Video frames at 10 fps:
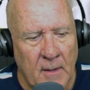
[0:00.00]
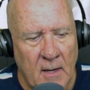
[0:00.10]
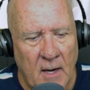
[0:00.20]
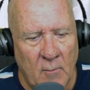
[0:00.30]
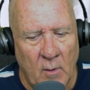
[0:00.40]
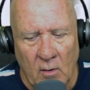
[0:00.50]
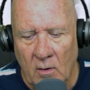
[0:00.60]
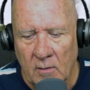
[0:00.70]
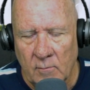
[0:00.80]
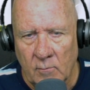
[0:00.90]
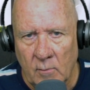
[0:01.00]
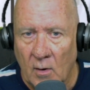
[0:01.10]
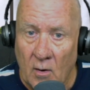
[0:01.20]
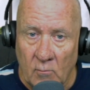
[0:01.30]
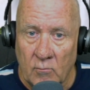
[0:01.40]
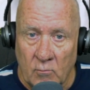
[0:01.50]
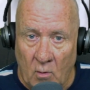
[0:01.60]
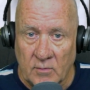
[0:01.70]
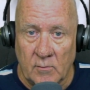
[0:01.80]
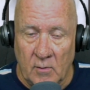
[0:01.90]
And when I
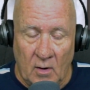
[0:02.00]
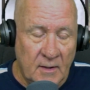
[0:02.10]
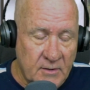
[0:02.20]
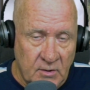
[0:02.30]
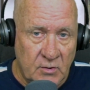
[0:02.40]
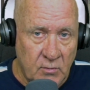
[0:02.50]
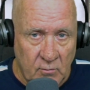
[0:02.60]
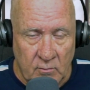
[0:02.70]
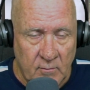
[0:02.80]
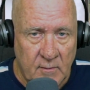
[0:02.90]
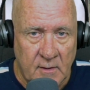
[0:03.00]
listened to